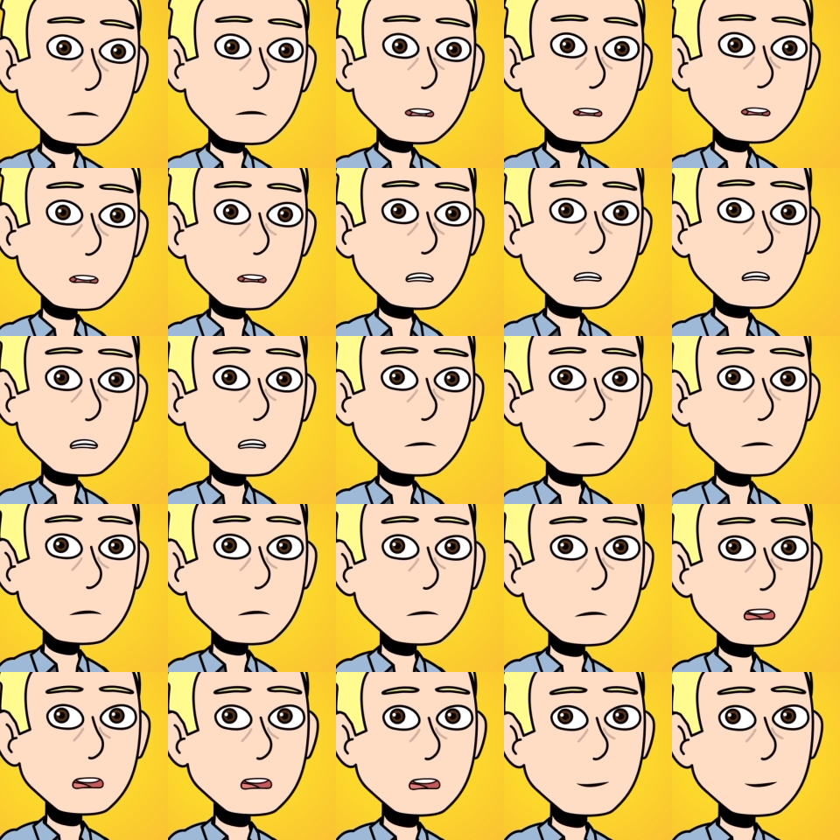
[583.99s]
and
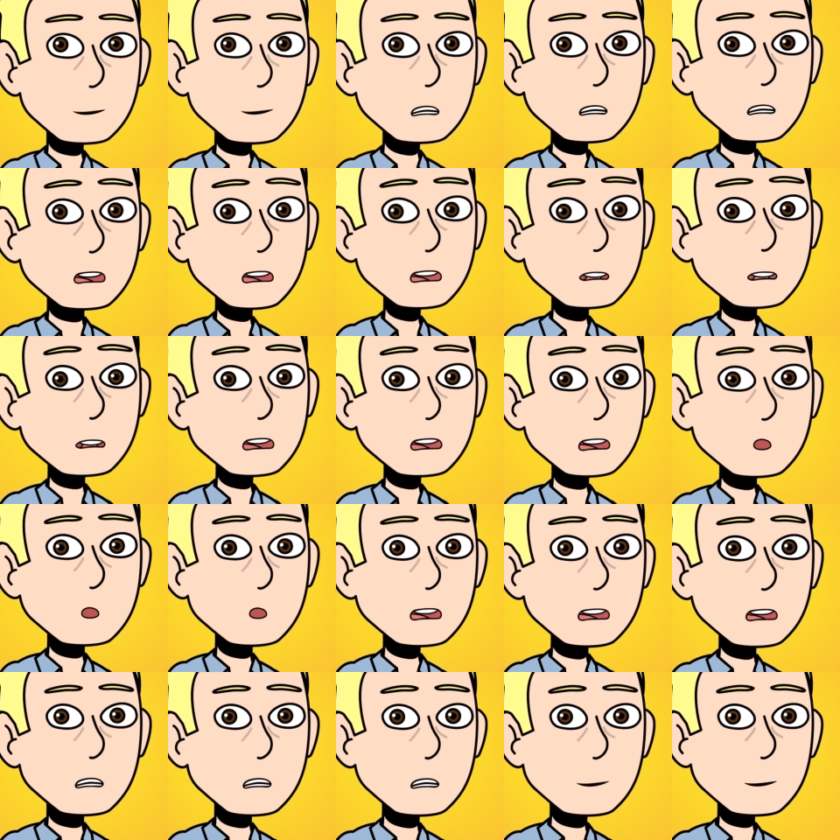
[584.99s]
"What do you do in your
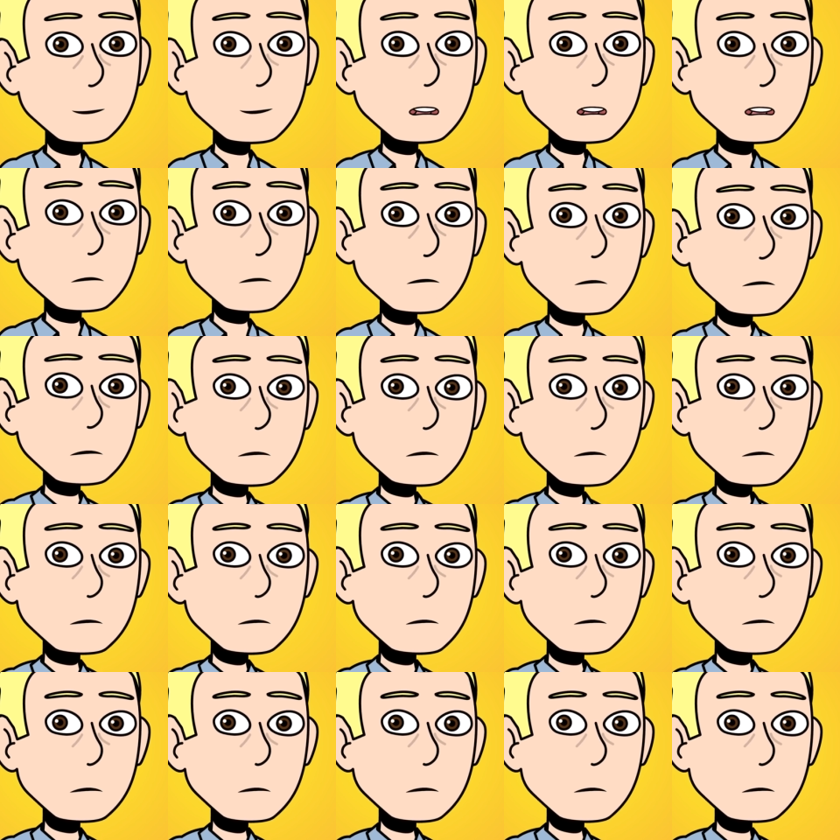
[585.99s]
free time?"